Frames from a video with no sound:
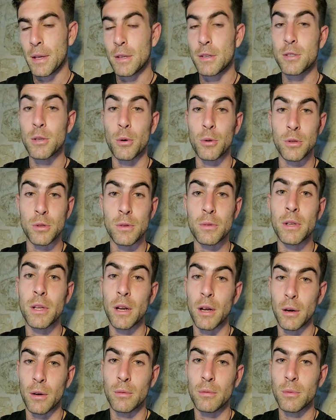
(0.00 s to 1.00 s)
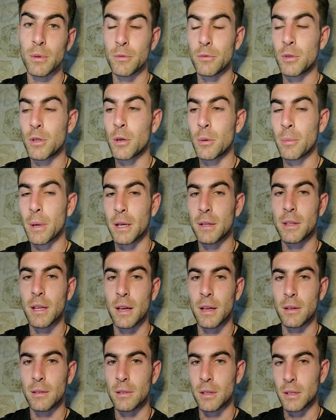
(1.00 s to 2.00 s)
So to, you can make
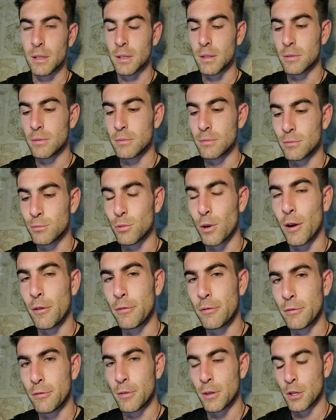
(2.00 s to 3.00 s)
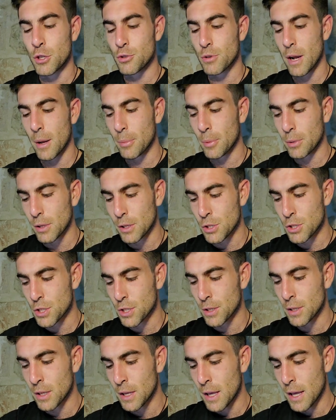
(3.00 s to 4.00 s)
that rough
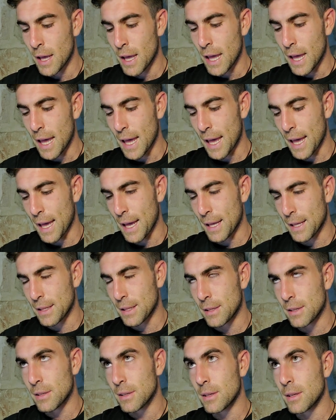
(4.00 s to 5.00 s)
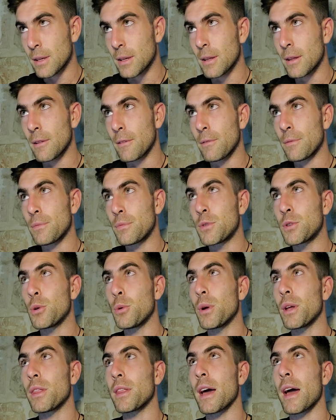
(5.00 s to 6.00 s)
extrapolation. And
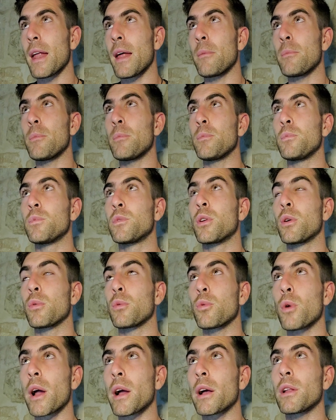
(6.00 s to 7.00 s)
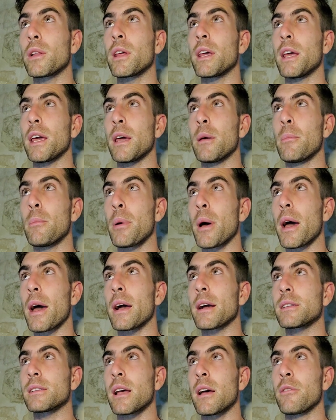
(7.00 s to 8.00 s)
doing that directly
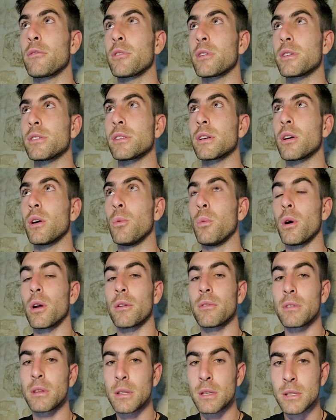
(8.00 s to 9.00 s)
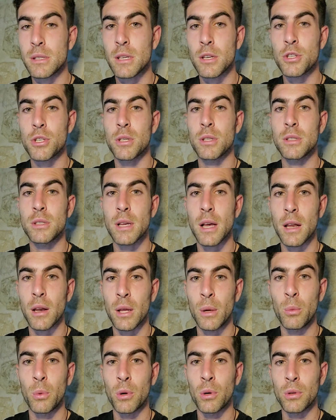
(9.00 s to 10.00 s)
impacts every single one of the decisions that
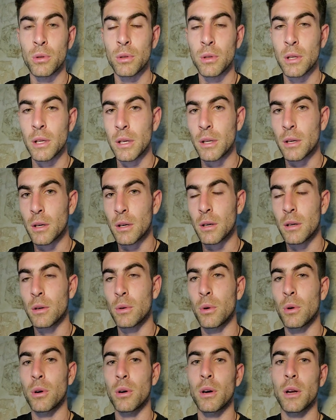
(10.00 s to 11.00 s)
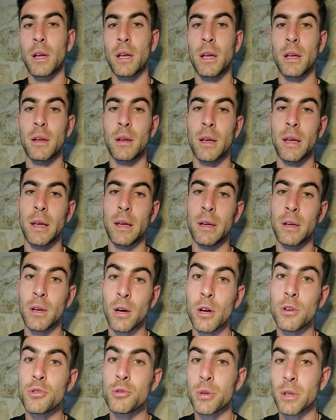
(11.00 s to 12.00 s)
a world leader or a
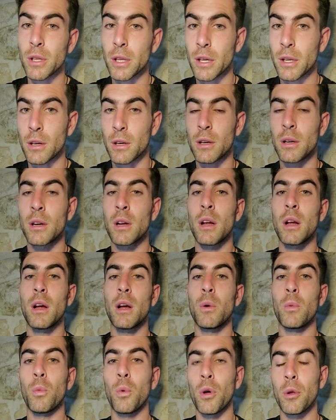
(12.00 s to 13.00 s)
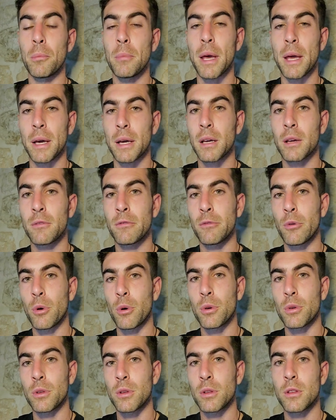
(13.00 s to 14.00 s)
country leader will make
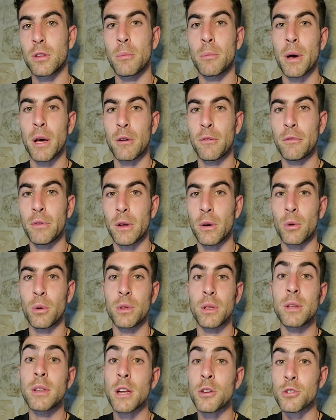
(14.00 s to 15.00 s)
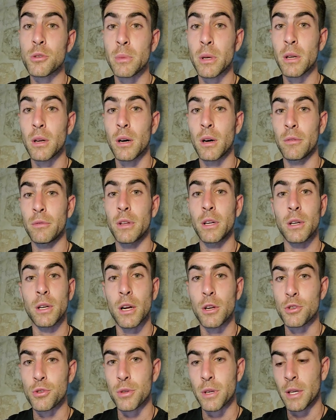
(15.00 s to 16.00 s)
for the benefit or the detriment of their
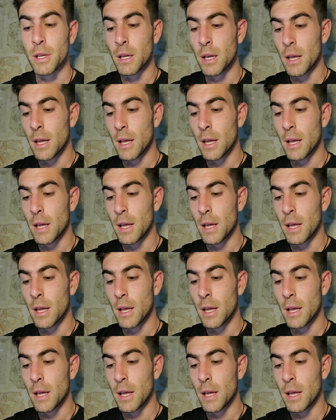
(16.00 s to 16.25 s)
country.